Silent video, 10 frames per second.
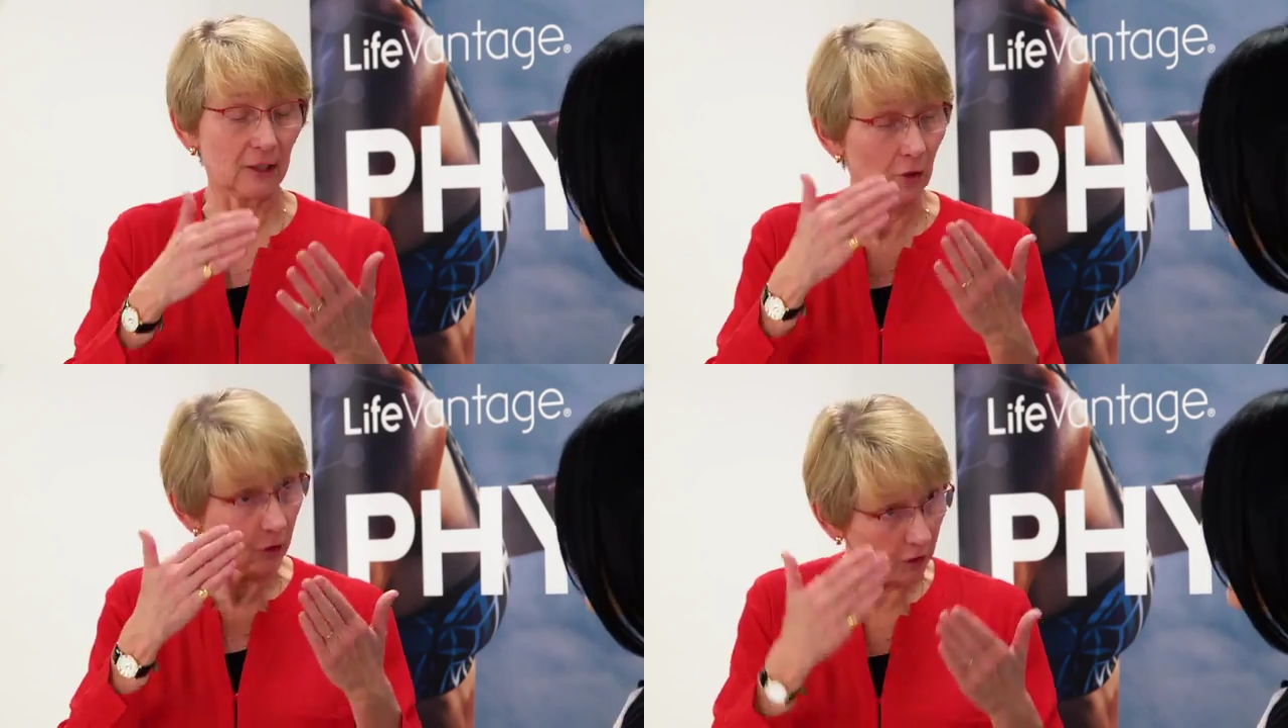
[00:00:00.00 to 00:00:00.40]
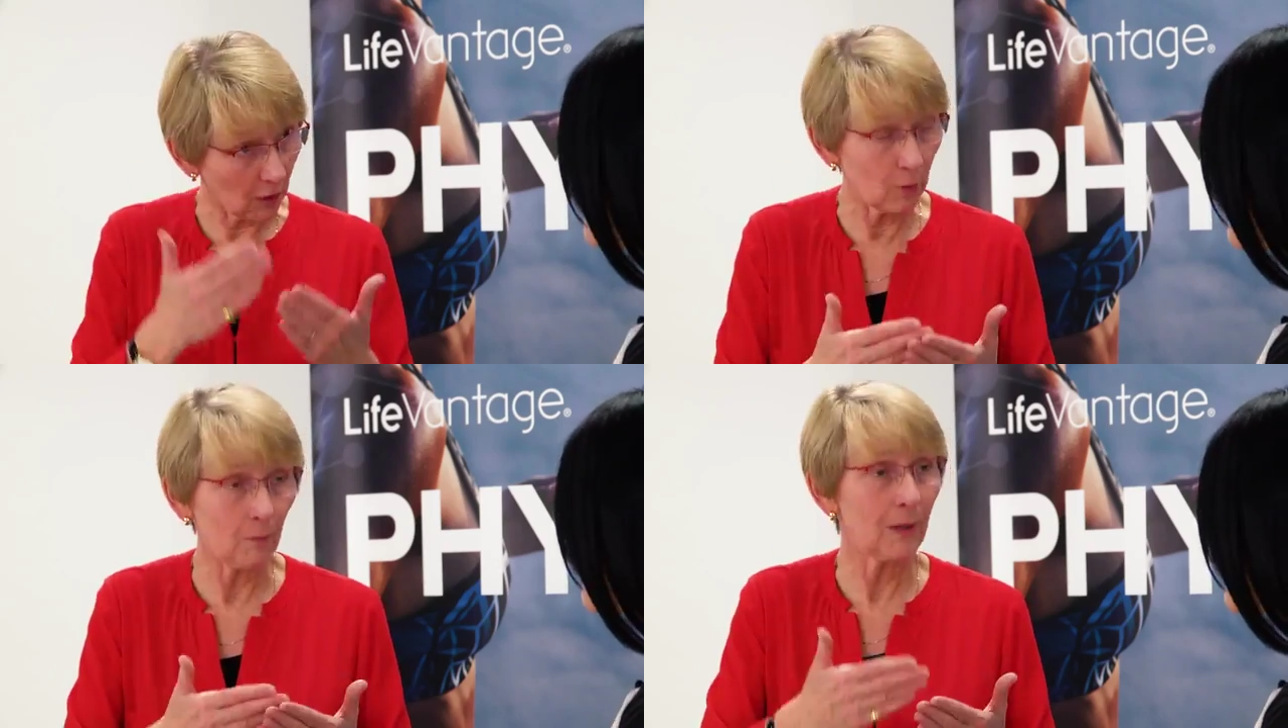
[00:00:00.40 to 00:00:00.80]
in a
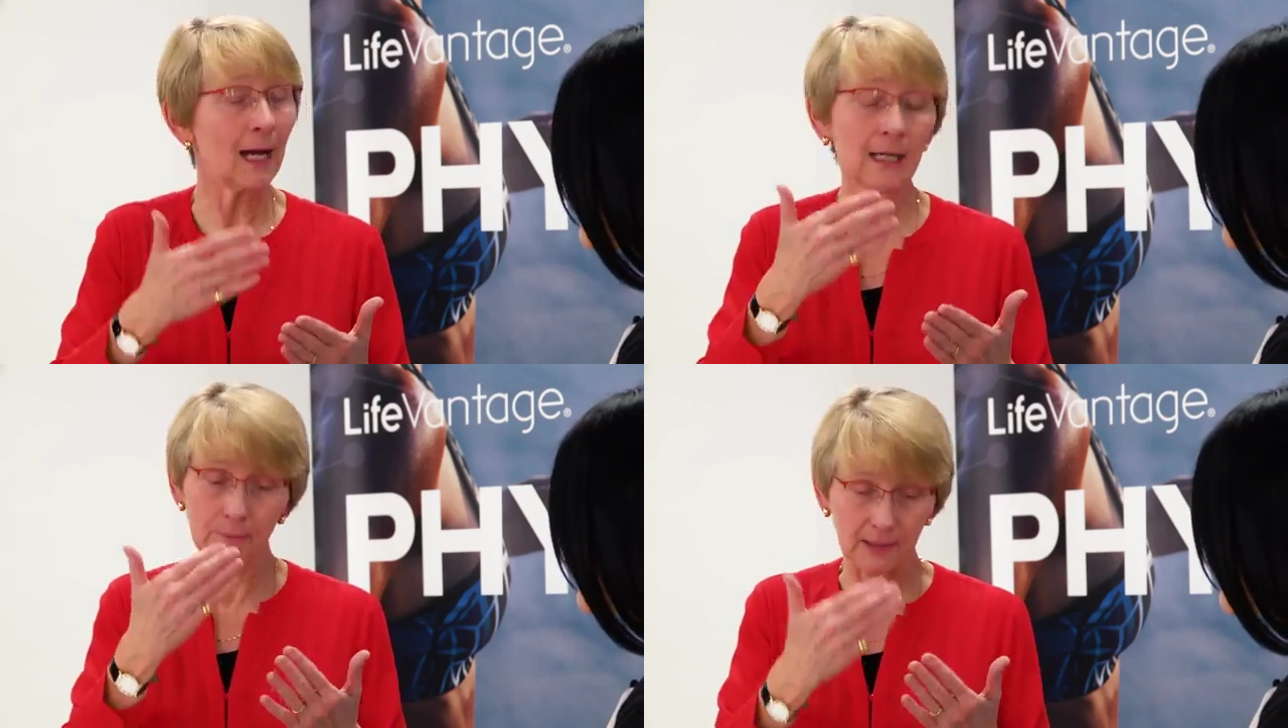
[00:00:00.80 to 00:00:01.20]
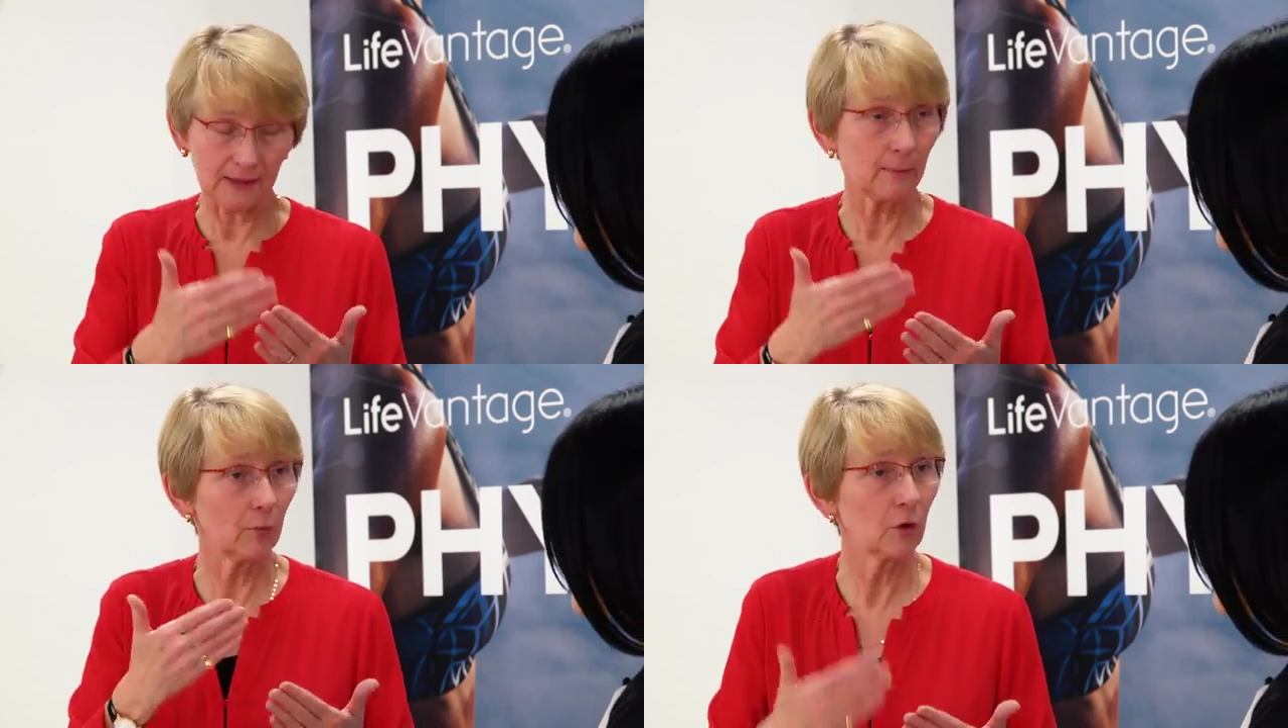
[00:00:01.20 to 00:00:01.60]
double-blind,
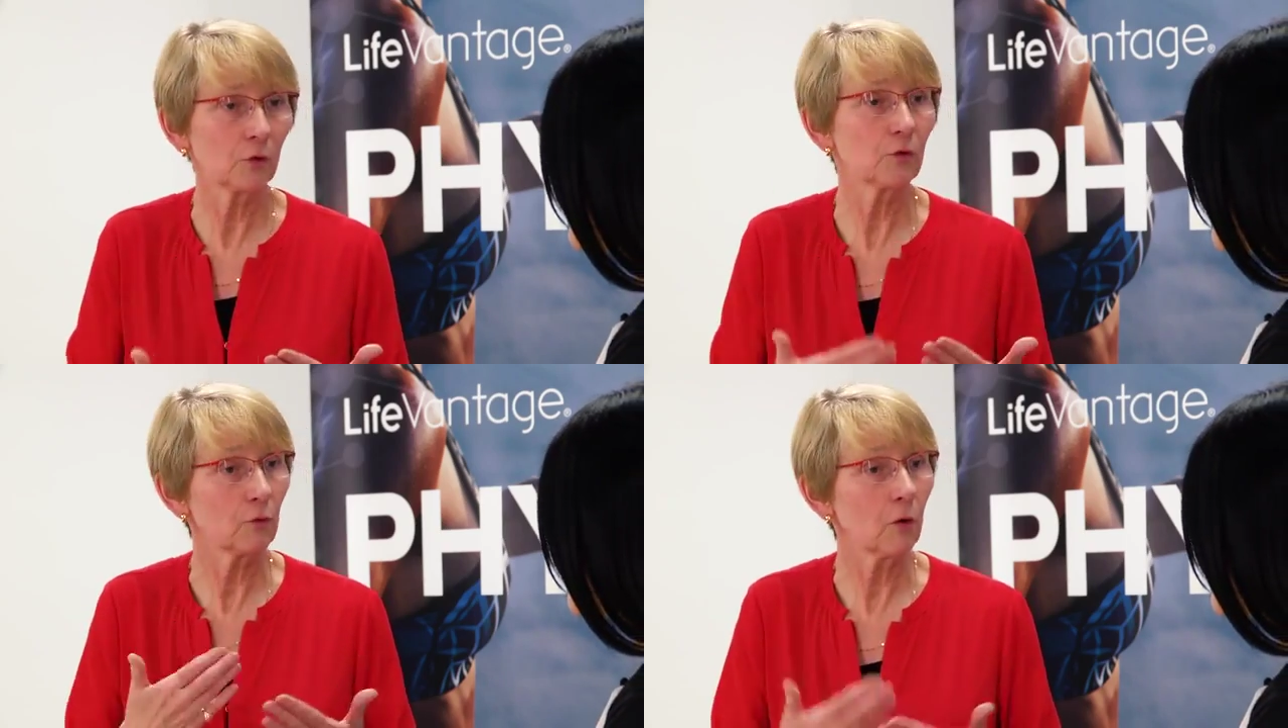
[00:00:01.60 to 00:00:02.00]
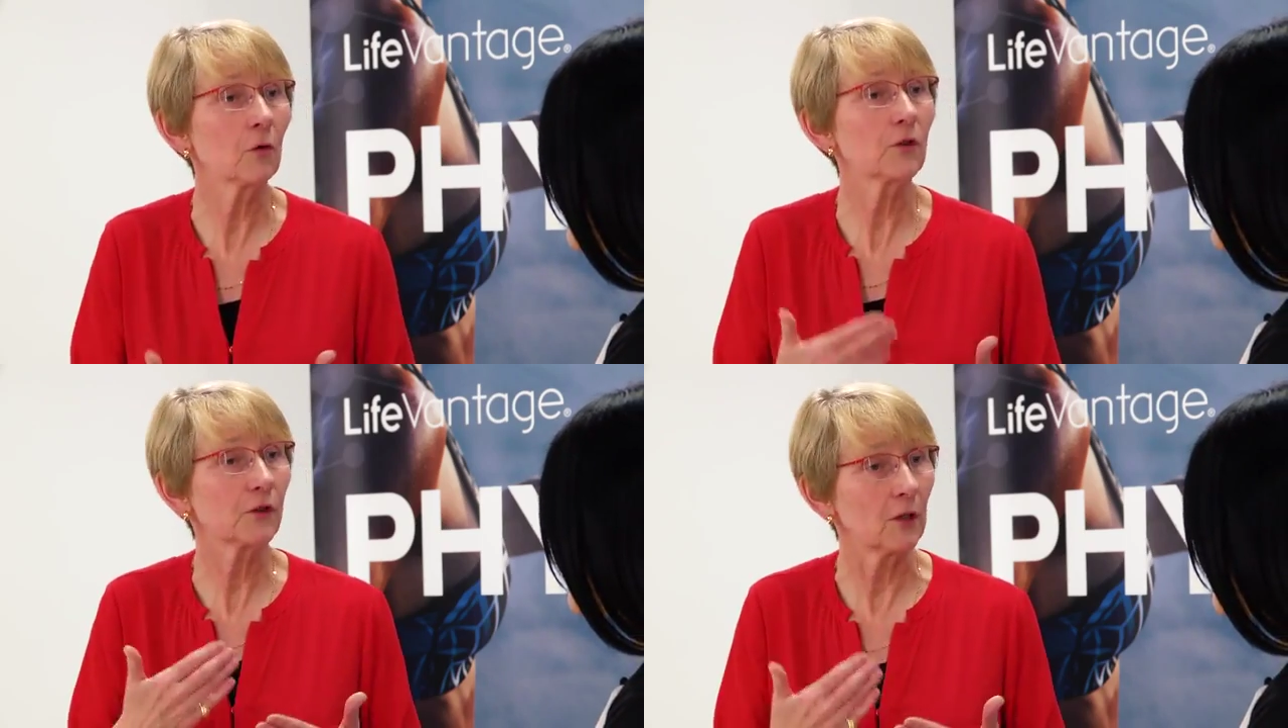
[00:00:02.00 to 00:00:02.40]

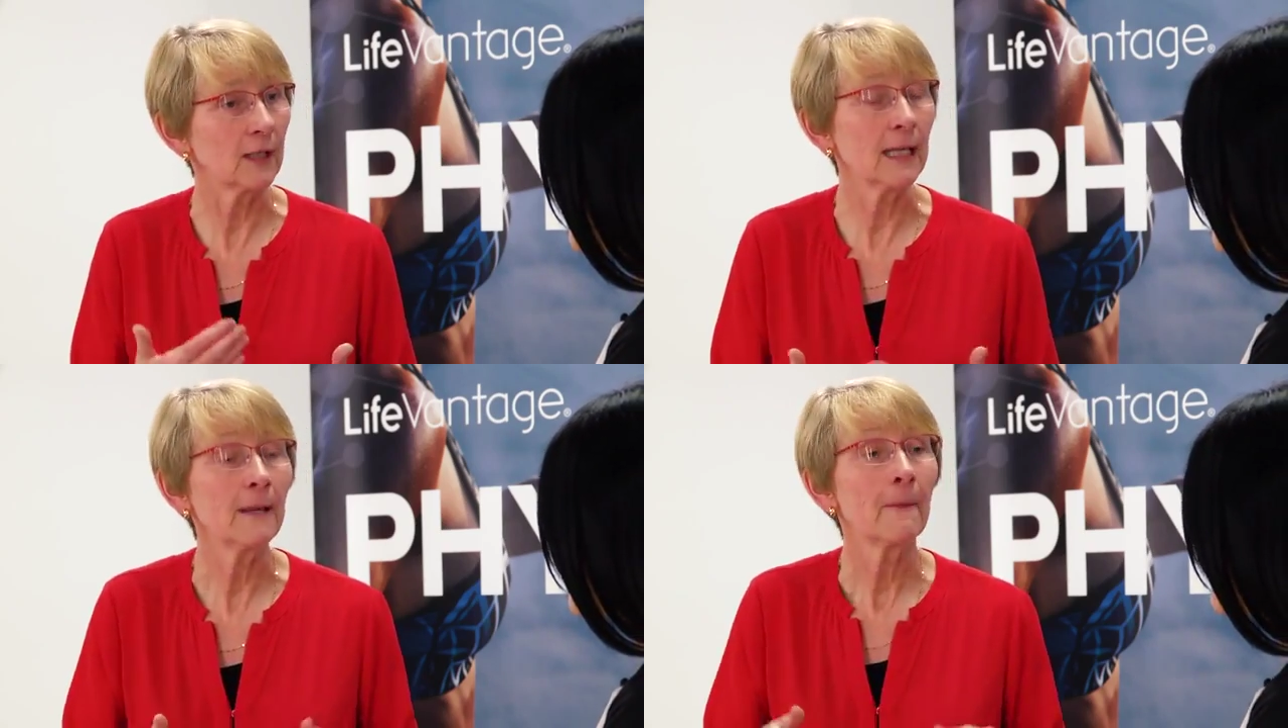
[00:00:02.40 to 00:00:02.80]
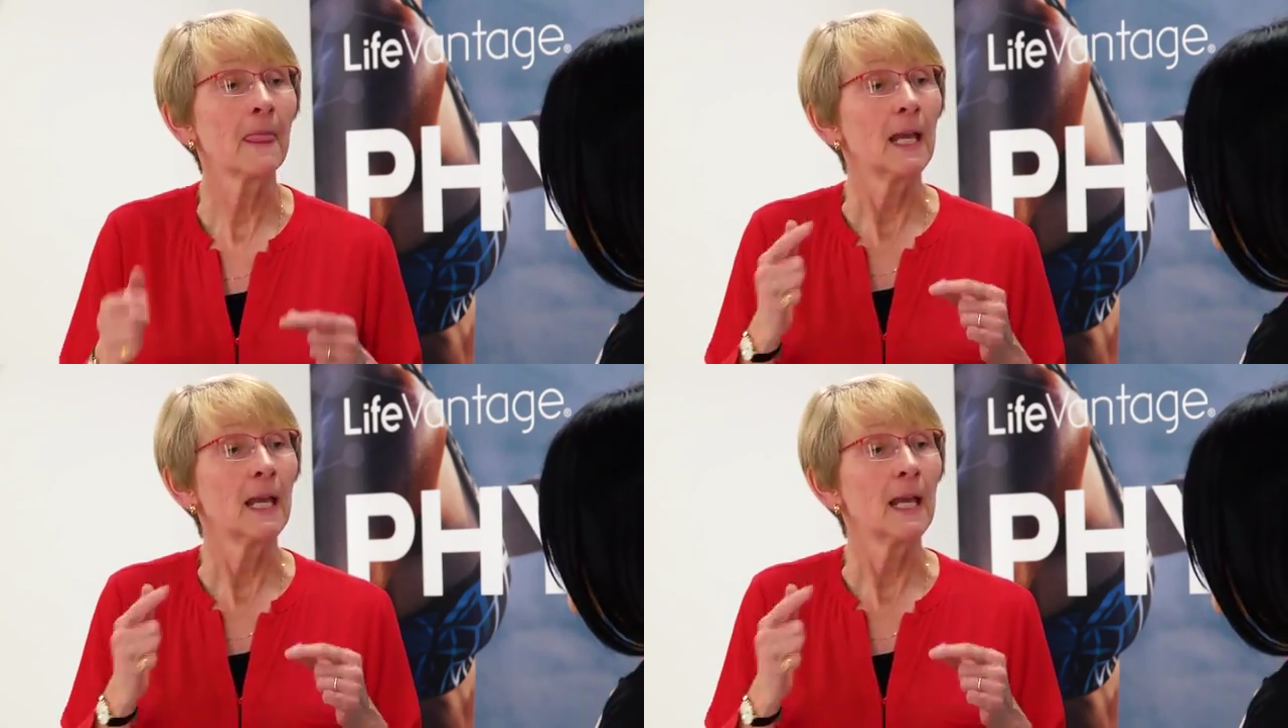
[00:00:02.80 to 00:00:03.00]
placebo-controlled study.